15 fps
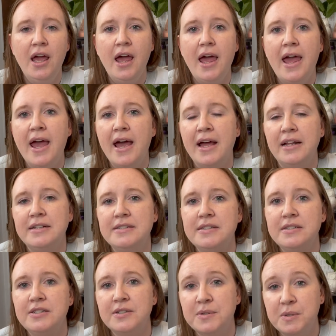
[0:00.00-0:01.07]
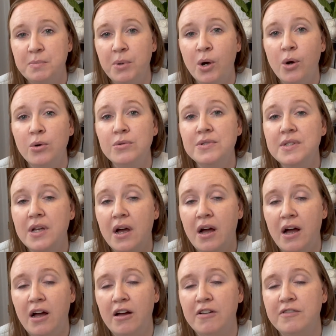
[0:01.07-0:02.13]
and dispose
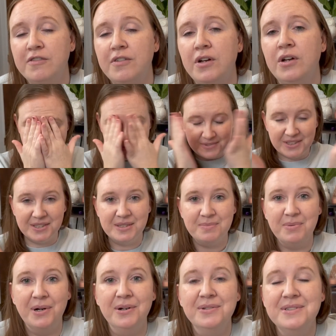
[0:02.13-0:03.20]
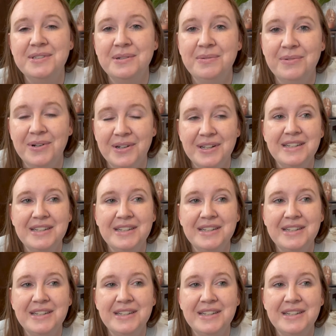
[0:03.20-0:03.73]
of disposable